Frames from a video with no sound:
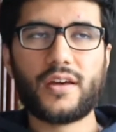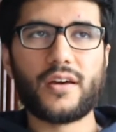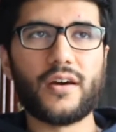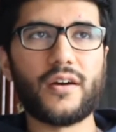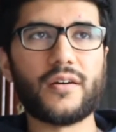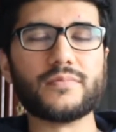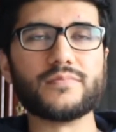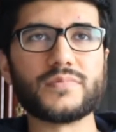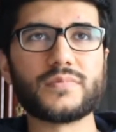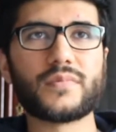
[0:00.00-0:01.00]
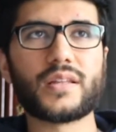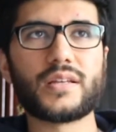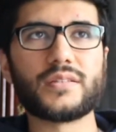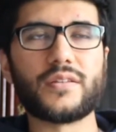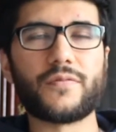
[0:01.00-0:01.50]
the
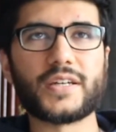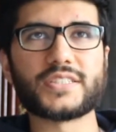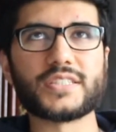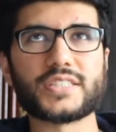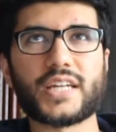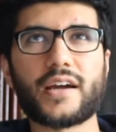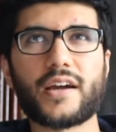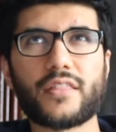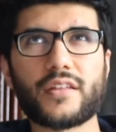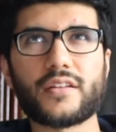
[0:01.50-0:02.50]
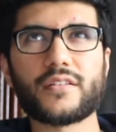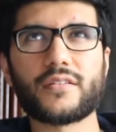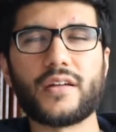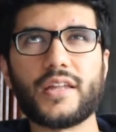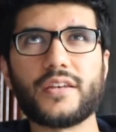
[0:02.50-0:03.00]
Festa Skank, I think,
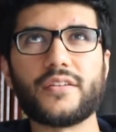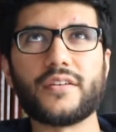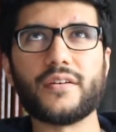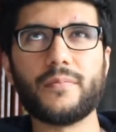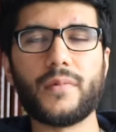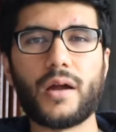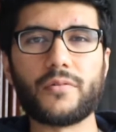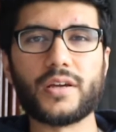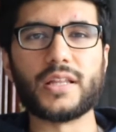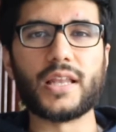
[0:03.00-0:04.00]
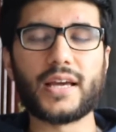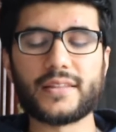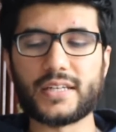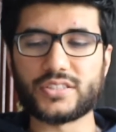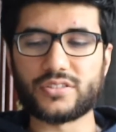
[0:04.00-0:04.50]
and I really like
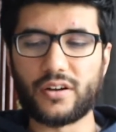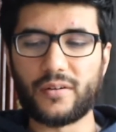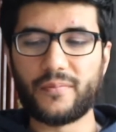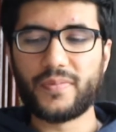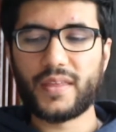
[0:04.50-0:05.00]
that song.